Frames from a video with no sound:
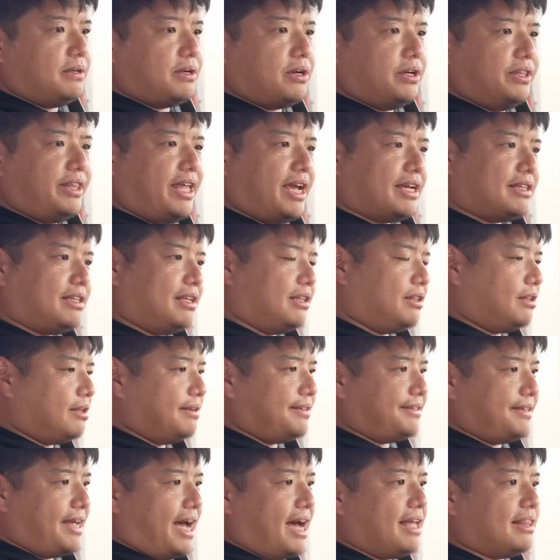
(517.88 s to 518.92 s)
connected to
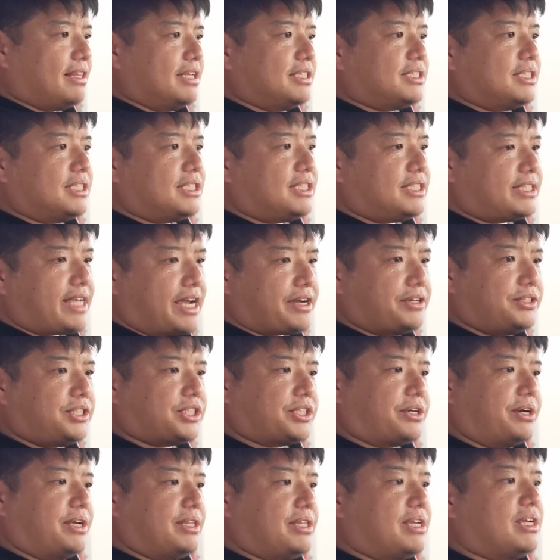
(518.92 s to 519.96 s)
that is the second
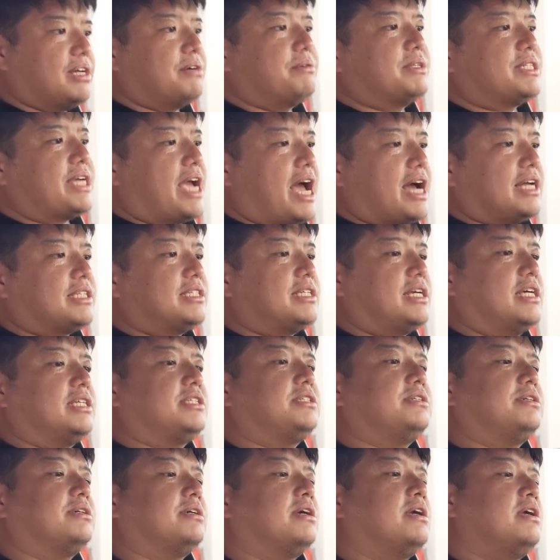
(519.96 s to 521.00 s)
screen here, which acts
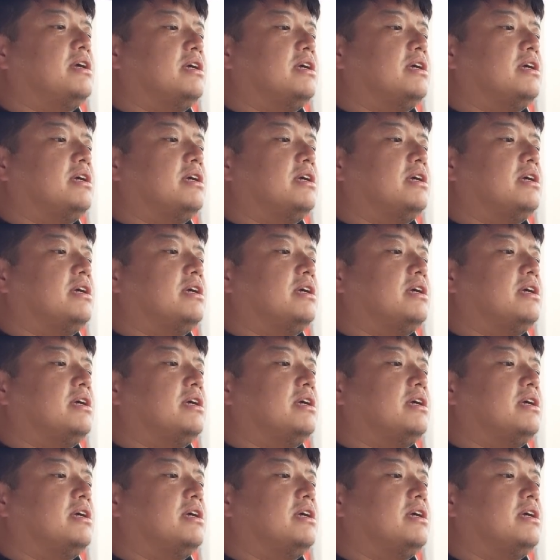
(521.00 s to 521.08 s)
as your